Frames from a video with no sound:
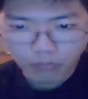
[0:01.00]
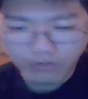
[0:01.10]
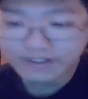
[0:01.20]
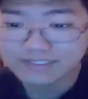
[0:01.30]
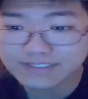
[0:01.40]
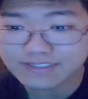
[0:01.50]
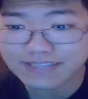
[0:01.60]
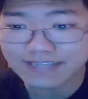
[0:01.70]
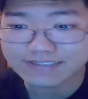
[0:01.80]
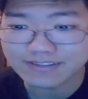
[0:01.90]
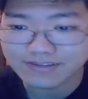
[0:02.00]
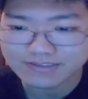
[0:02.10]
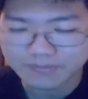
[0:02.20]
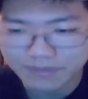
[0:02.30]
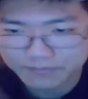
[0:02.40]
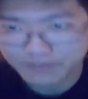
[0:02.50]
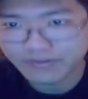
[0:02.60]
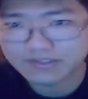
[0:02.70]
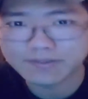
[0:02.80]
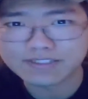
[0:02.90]
What is good, guys and girls and people of
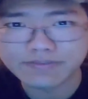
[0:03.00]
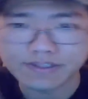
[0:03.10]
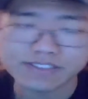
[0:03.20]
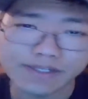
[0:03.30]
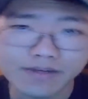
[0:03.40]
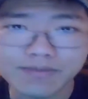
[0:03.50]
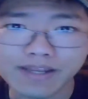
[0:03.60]
unspecified gender?